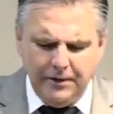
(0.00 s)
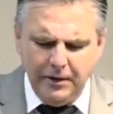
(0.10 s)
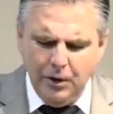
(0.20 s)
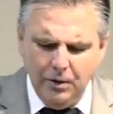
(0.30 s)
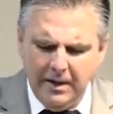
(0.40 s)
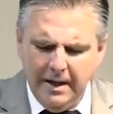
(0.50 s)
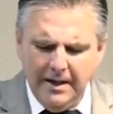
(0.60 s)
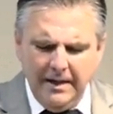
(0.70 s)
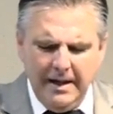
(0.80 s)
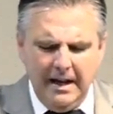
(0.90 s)
for you
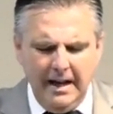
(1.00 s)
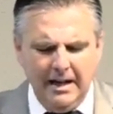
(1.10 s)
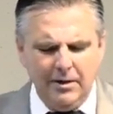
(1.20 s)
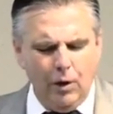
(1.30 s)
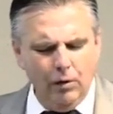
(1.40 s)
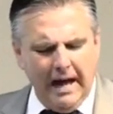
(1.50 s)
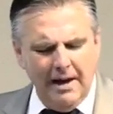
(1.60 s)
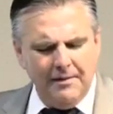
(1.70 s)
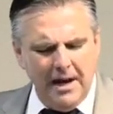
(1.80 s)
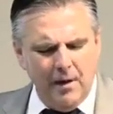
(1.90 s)
that He laid His whole
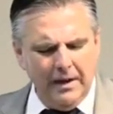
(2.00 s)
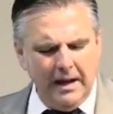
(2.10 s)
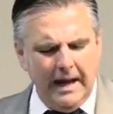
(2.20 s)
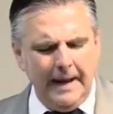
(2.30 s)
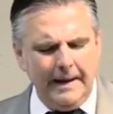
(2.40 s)
life out on the line